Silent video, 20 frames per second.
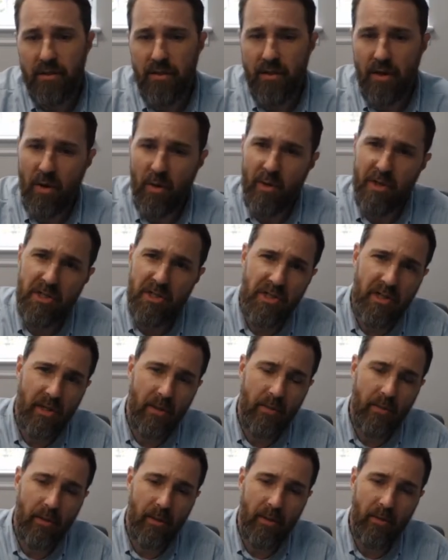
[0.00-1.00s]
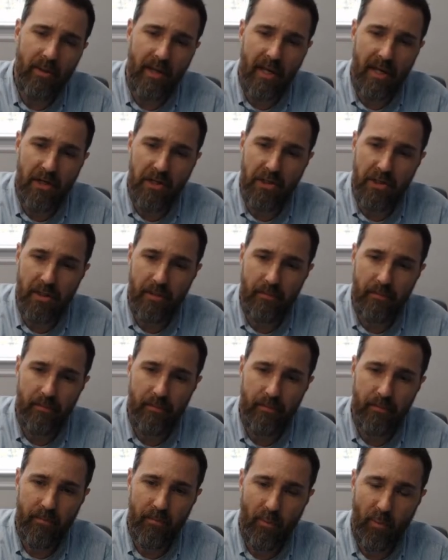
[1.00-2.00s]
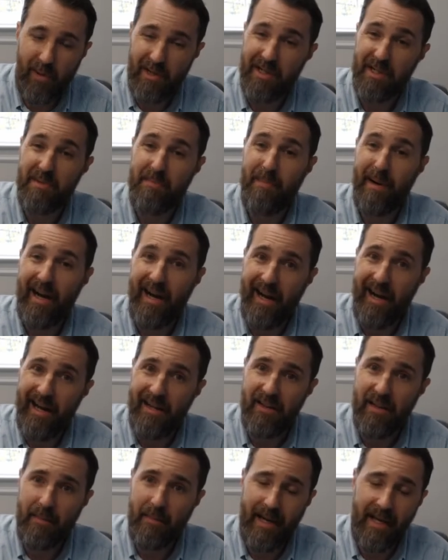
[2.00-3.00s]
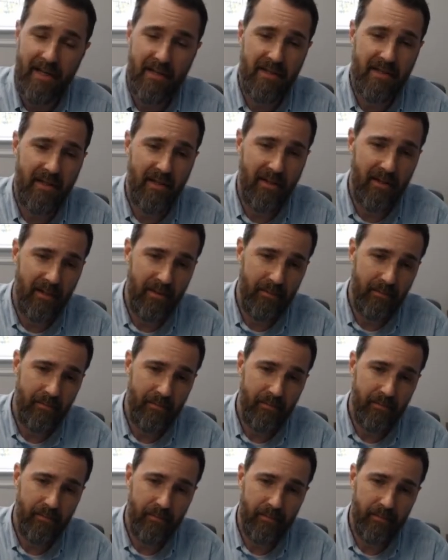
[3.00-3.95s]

know its general location, which is behind the maxilla.